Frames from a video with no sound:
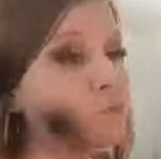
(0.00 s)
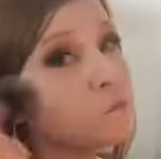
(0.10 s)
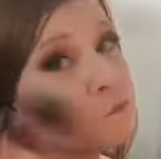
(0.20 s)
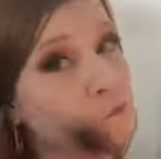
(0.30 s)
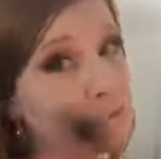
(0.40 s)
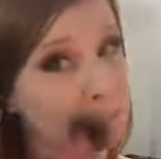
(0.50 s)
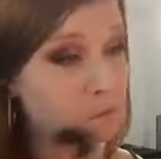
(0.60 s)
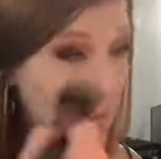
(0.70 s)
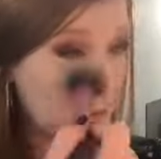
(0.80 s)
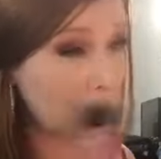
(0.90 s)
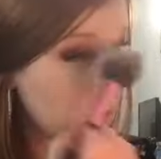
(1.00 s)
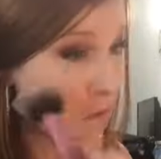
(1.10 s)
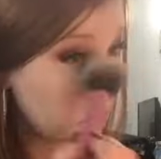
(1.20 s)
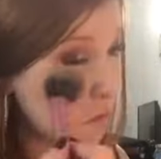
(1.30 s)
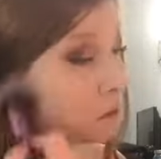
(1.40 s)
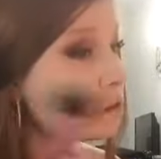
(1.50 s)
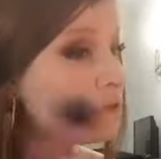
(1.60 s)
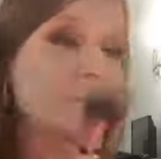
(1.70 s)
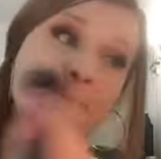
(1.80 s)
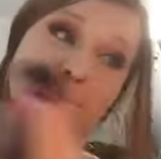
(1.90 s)
I'm kind of like wiping
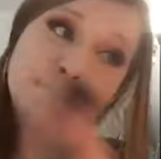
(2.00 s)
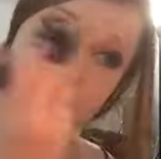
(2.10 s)
away